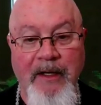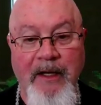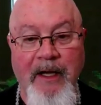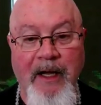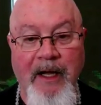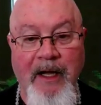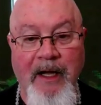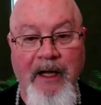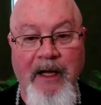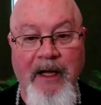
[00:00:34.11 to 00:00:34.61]

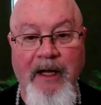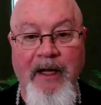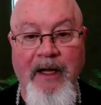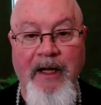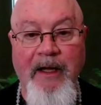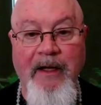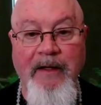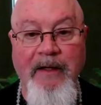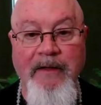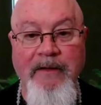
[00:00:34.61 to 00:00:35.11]

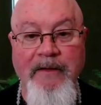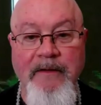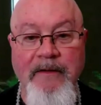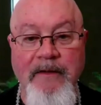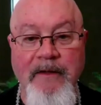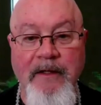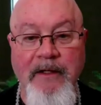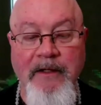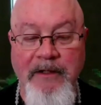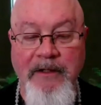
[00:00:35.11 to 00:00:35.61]
a
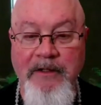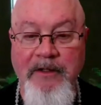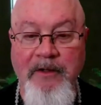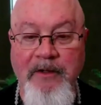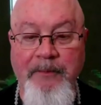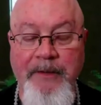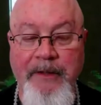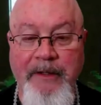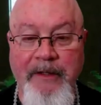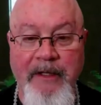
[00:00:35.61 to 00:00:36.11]
little
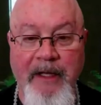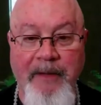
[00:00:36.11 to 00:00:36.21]
bit